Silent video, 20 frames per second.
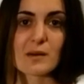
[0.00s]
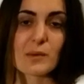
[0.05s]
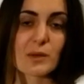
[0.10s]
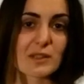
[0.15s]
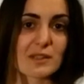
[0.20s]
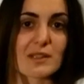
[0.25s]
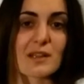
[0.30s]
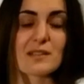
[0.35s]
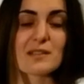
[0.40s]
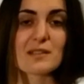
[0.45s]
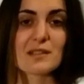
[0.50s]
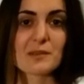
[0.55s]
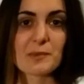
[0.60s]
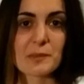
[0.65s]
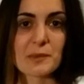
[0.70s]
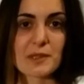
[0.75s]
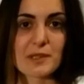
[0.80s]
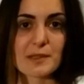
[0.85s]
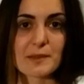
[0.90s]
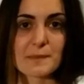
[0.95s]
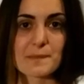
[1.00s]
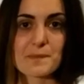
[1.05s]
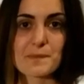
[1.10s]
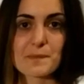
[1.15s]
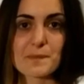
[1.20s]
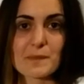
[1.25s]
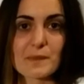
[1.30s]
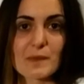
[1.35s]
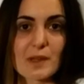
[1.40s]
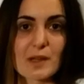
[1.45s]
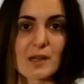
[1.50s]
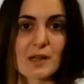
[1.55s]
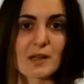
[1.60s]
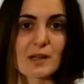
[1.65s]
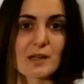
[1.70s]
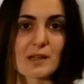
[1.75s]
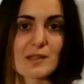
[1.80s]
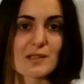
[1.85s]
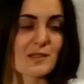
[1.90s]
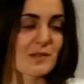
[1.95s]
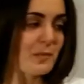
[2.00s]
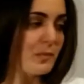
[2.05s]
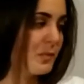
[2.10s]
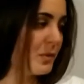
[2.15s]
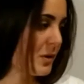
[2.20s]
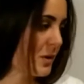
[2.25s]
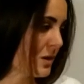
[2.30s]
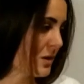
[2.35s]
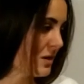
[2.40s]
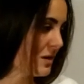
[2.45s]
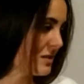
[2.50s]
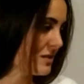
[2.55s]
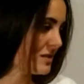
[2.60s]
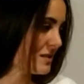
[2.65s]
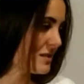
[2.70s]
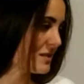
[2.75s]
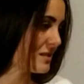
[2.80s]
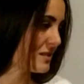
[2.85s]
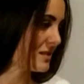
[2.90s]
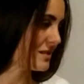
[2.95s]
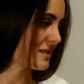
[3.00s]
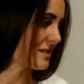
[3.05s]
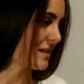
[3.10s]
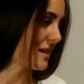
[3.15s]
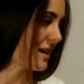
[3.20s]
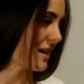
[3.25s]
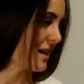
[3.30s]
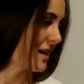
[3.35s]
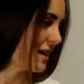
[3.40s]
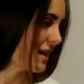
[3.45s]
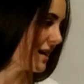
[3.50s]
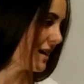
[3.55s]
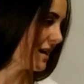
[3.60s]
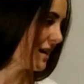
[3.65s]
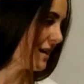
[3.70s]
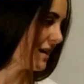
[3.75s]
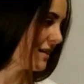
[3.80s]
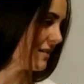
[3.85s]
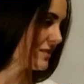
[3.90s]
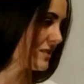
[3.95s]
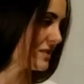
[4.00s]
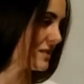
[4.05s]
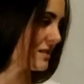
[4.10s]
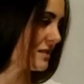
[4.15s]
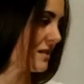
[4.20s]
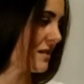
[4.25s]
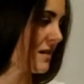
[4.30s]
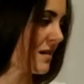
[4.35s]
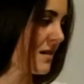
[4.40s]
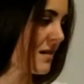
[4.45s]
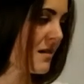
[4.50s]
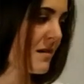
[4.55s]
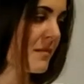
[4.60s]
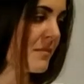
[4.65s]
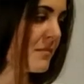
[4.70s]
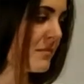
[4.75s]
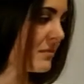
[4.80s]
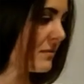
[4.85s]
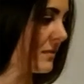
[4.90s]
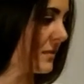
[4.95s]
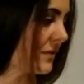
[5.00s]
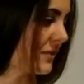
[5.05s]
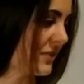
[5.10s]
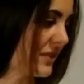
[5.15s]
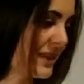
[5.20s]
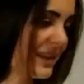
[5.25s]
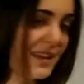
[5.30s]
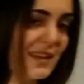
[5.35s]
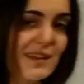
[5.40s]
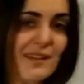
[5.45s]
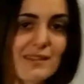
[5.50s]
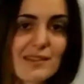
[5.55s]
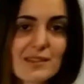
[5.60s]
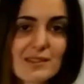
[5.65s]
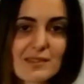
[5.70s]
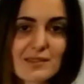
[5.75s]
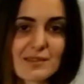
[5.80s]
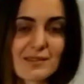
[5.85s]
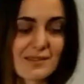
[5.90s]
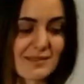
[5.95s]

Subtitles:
What does it mean? Suppose I have some friend.